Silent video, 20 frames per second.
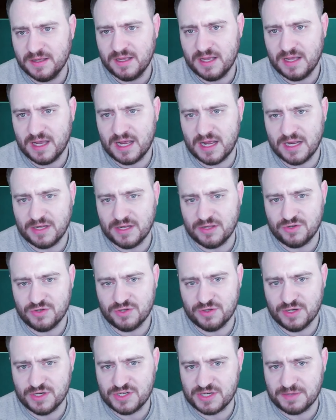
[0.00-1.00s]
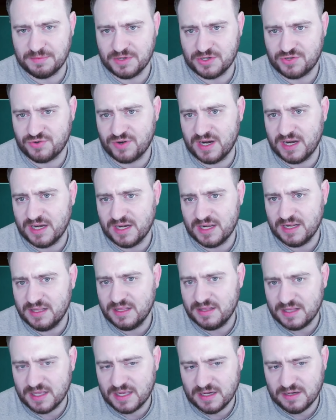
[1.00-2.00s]
and you're doing a champion
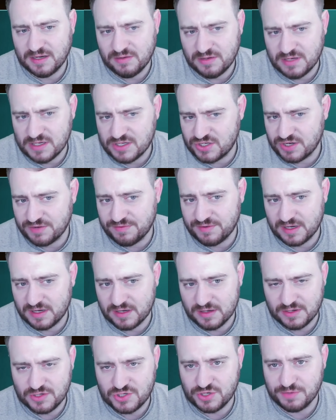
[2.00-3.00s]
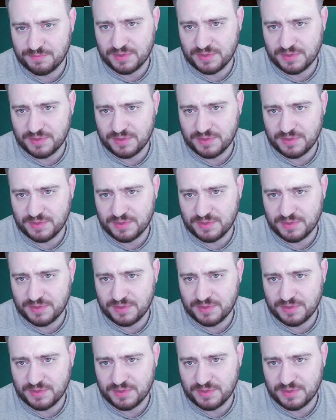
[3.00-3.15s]
training, then it's generally good, should be